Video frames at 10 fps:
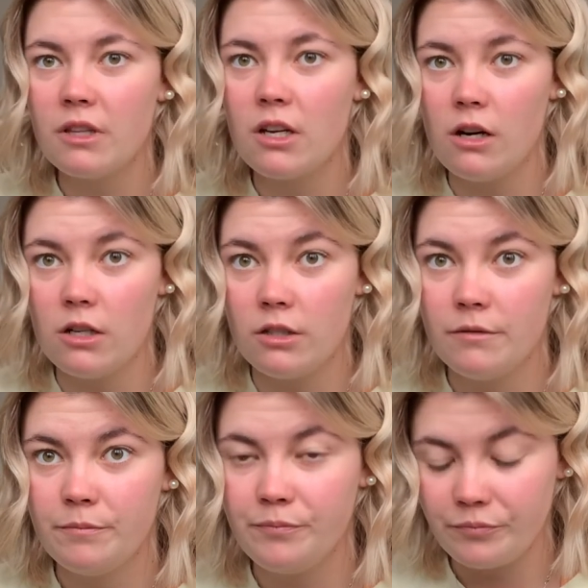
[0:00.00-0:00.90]
gun.
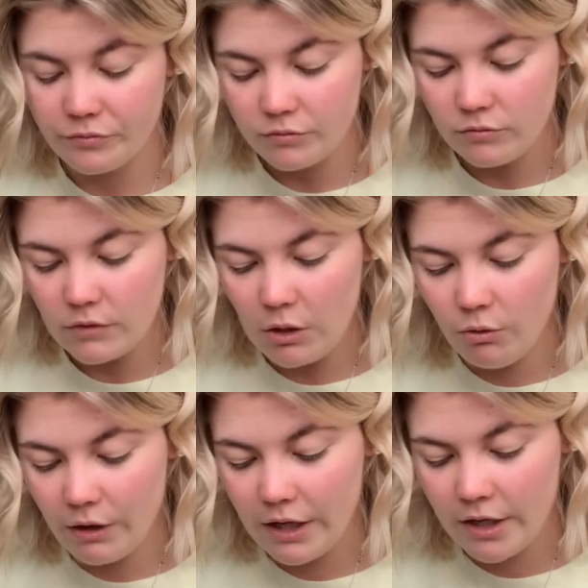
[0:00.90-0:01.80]

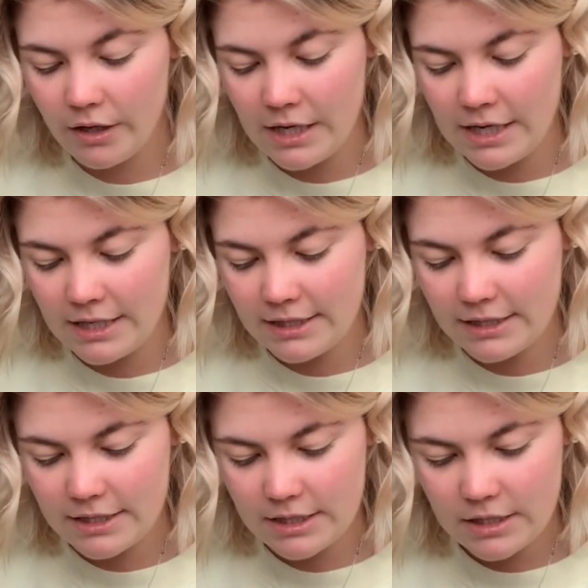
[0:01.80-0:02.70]
Okay, and